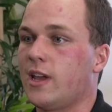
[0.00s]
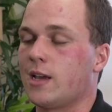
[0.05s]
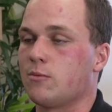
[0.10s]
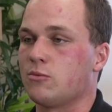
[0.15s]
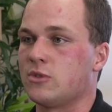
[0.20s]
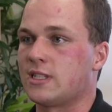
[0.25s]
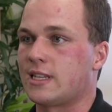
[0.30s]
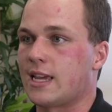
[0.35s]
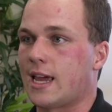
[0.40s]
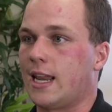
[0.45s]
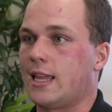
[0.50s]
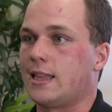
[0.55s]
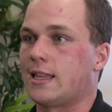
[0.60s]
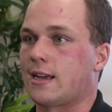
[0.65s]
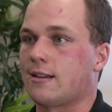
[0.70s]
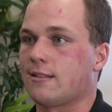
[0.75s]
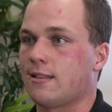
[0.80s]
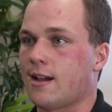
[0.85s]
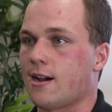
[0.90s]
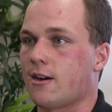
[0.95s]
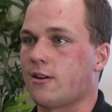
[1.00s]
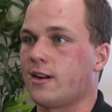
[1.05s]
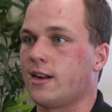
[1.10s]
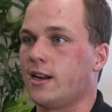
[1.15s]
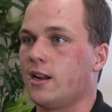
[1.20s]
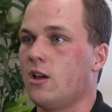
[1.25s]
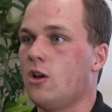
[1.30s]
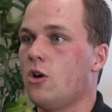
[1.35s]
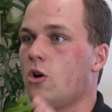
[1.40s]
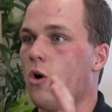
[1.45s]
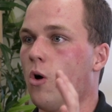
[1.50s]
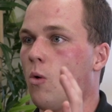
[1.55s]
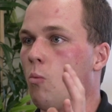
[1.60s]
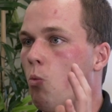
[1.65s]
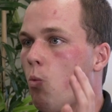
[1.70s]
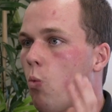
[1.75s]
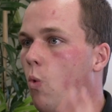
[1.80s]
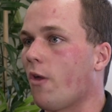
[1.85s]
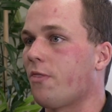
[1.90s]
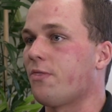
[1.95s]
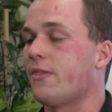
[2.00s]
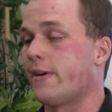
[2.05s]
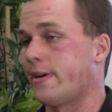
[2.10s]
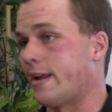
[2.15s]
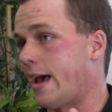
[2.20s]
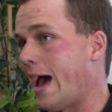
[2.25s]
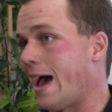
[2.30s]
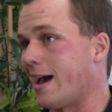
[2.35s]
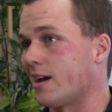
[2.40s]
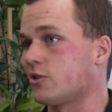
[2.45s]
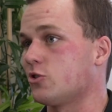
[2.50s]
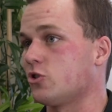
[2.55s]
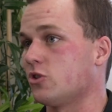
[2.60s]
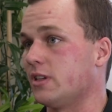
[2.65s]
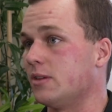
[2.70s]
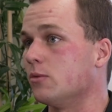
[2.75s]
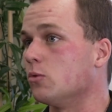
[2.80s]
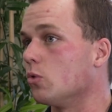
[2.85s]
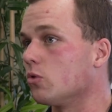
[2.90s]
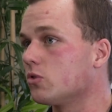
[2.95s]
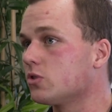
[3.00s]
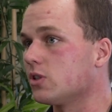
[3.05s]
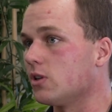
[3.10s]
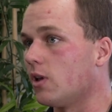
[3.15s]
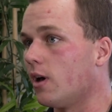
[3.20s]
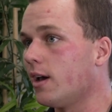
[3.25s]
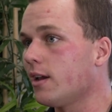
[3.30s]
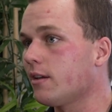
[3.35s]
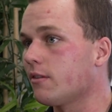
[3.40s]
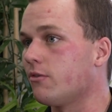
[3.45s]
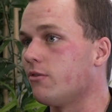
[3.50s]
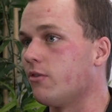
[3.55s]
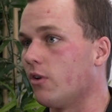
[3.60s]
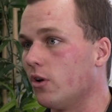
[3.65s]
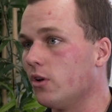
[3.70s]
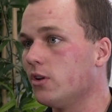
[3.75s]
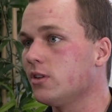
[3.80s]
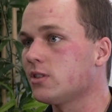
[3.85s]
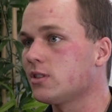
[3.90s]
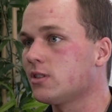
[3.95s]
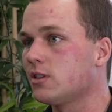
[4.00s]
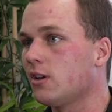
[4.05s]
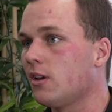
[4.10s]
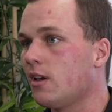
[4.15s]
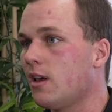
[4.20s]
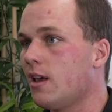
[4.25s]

It was getting the clarity on what that actually looks like first.